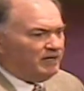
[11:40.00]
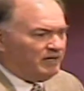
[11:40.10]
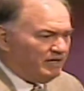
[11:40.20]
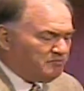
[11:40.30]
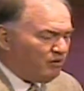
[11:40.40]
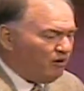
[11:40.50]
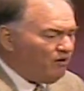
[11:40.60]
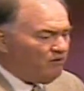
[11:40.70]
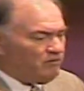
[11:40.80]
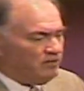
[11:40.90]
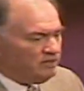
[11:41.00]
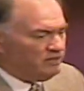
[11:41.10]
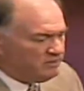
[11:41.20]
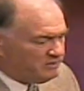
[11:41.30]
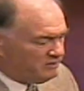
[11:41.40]
And Paul
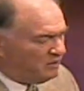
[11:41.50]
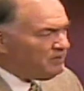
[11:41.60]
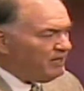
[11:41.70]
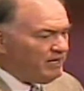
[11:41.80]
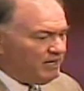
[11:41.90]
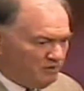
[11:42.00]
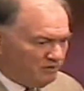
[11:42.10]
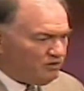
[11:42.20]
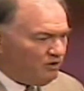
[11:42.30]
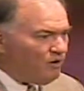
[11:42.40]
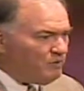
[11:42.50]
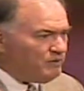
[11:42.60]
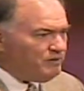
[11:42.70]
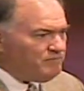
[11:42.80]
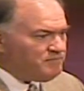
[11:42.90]
says, okay, I'm going to talk with
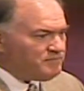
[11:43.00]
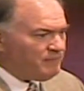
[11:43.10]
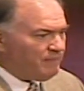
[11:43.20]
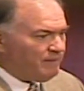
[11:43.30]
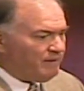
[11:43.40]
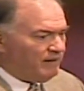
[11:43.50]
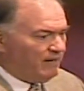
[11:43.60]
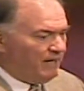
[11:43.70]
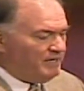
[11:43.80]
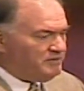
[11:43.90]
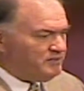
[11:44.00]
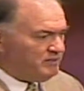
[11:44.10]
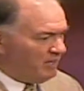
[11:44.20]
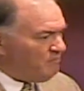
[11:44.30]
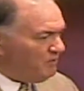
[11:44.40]
you. And he says,
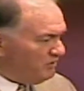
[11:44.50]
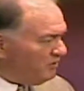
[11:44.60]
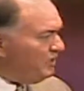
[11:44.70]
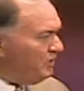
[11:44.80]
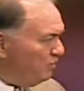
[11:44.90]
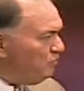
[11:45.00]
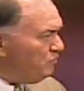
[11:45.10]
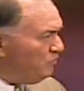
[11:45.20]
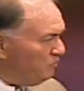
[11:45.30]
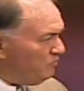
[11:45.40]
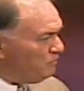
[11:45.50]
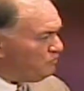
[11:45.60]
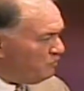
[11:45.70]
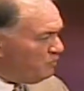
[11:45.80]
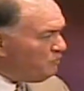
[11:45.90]
I'm going to tell you who the, the
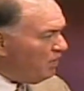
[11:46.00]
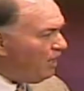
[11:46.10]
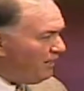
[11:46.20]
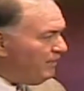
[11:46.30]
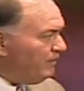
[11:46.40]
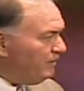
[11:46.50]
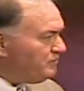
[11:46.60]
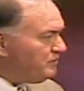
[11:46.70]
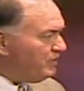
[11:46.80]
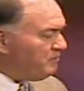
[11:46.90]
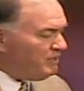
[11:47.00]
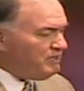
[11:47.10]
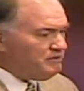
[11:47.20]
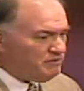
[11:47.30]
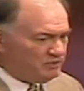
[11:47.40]
true God is. And he
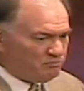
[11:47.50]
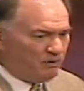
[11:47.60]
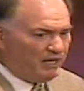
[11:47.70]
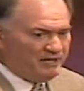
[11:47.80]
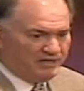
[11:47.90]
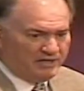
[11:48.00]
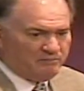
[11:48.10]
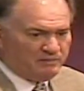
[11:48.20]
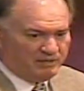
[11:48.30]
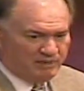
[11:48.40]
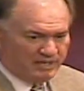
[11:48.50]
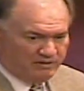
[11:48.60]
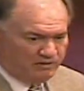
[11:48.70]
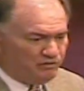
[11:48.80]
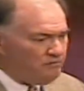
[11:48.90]
begins to explain to him that he made the
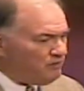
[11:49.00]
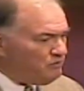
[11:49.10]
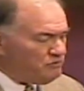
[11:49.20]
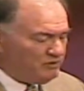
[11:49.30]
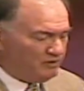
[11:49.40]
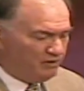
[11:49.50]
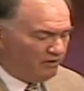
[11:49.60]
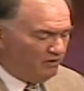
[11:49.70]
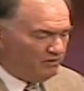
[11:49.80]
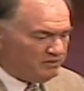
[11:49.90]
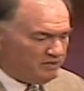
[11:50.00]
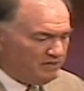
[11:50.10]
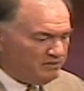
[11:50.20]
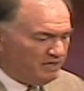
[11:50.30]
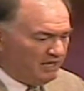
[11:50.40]
universe and all these things.
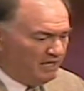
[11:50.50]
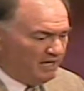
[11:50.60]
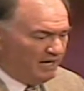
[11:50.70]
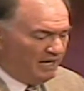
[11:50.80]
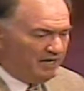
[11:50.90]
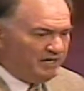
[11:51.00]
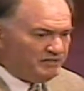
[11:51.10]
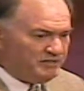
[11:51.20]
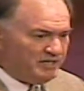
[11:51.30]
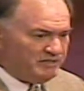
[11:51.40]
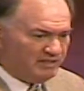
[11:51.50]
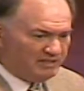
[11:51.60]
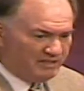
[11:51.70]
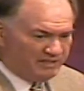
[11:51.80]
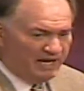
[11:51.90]
And he says that the
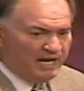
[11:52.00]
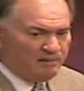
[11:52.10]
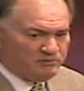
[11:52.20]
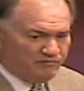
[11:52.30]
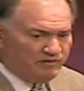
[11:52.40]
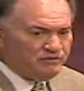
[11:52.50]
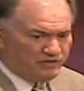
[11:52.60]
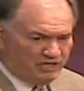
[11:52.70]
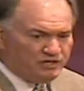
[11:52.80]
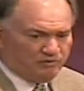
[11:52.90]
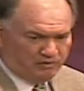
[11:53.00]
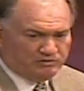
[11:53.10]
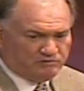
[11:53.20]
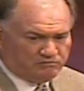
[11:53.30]
times of this ignorance,